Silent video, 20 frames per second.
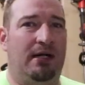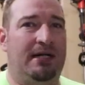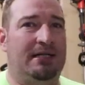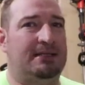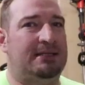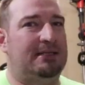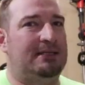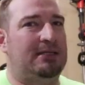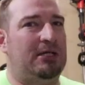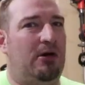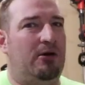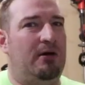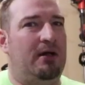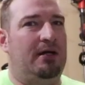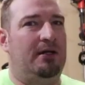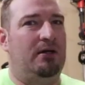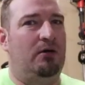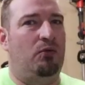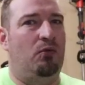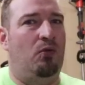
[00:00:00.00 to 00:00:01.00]
It's
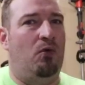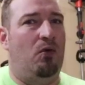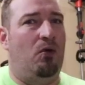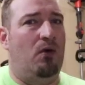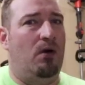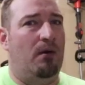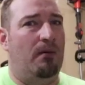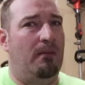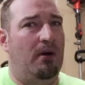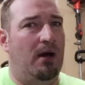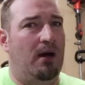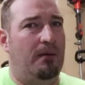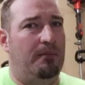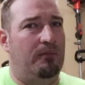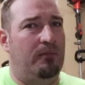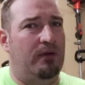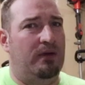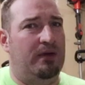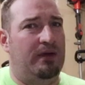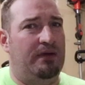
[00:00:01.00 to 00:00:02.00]
starting to warm
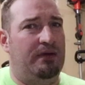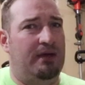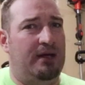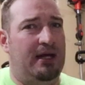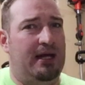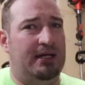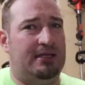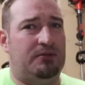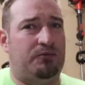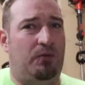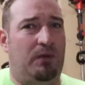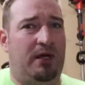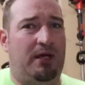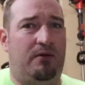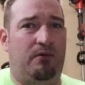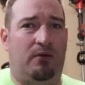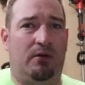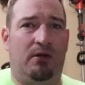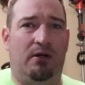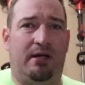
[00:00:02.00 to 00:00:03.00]
up. Within the next week,
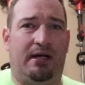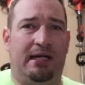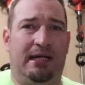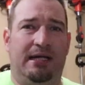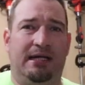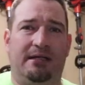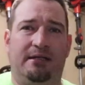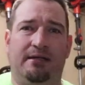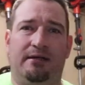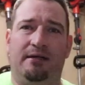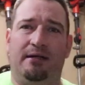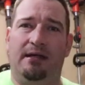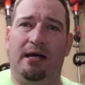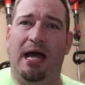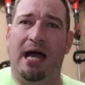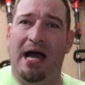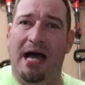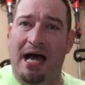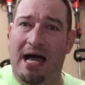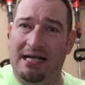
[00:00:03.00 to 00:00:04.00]
we're looking into the
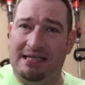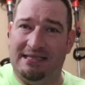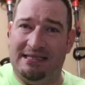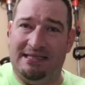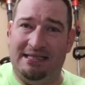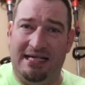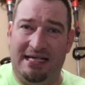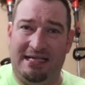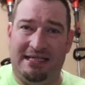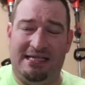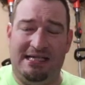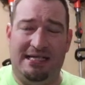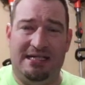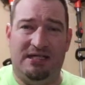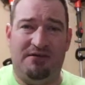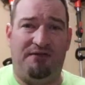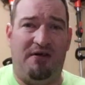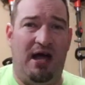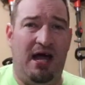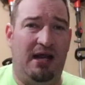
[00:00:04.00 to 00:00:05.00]
high
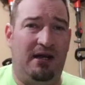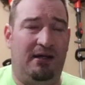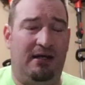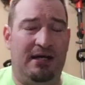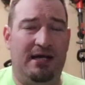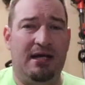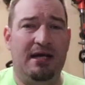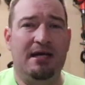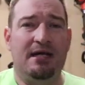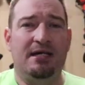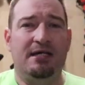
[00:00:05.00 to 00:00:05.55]
60s finally.